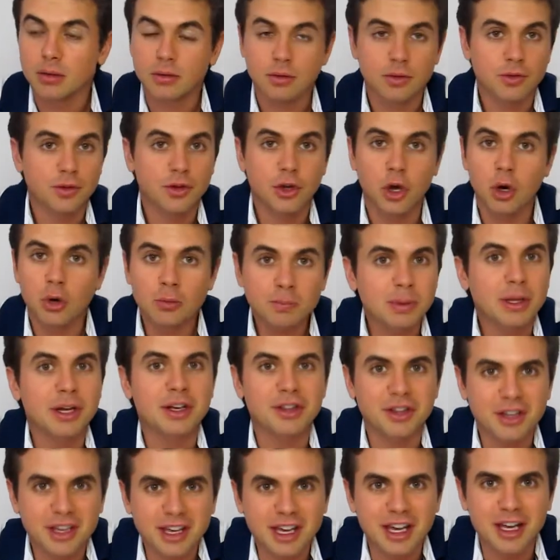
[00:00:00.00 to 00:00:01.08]
don't play
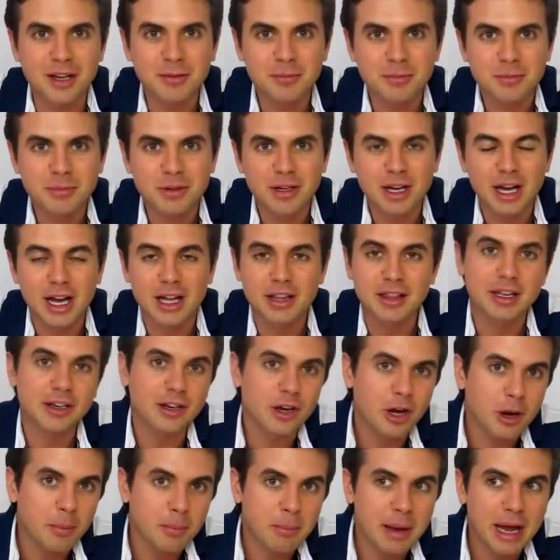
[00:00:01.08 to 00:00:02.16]
the game, and then
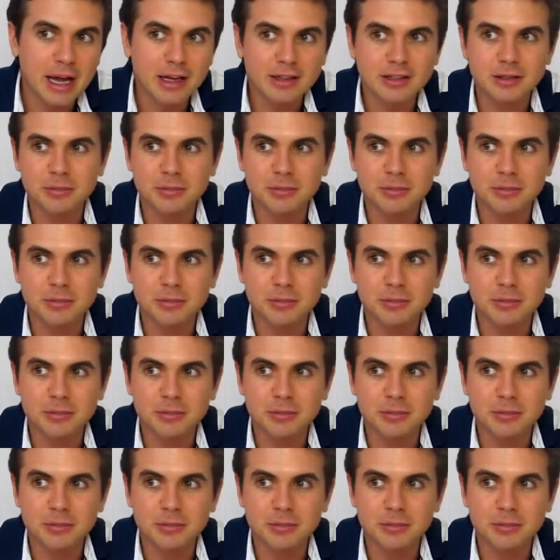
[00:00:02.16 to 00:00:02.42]
come back